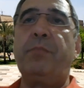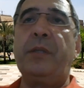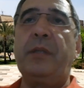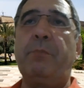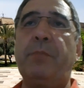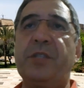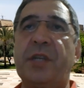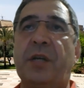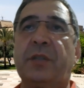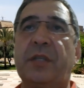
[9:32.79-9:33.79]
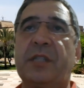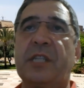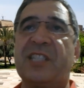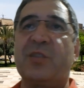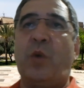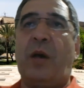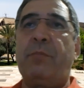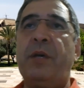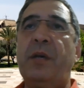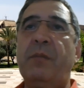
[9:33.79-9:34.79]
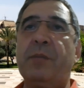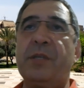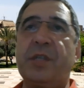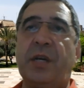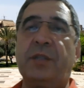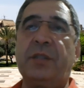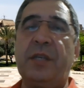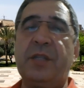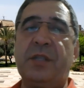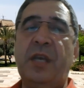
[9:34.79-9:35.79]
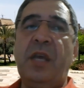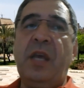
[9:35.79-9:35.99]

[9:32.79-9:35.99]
the PCR test, the swab PCR test,